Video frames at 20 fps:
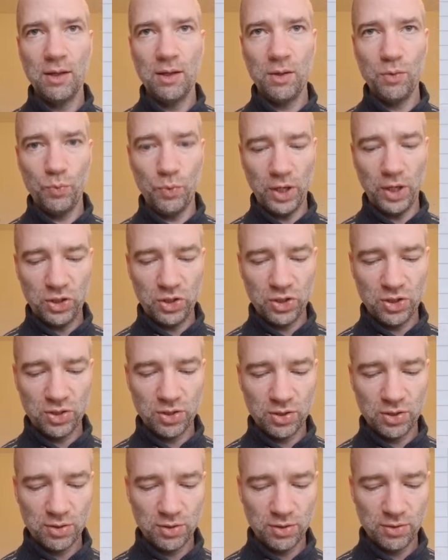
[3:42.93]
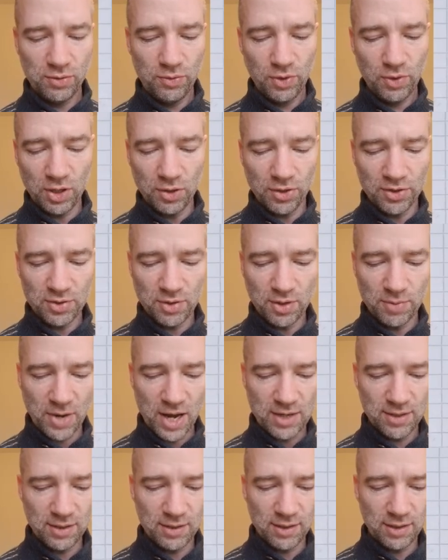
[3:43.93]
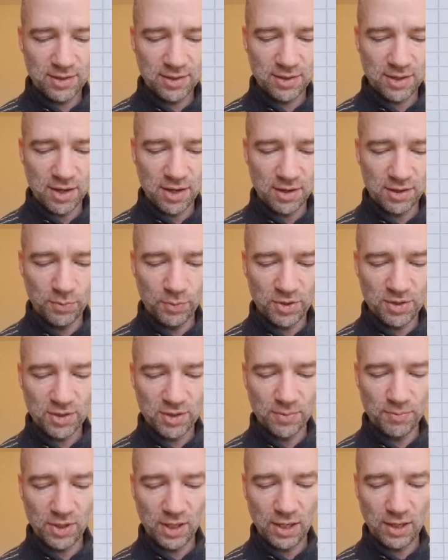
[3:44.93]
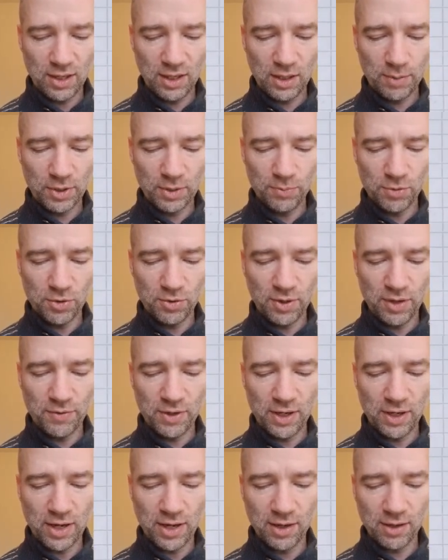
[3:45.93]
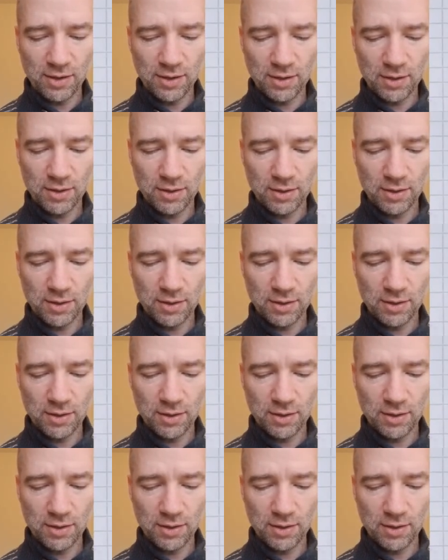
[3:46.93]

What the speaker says: which you can also imagine it started with something a little bit more river-like,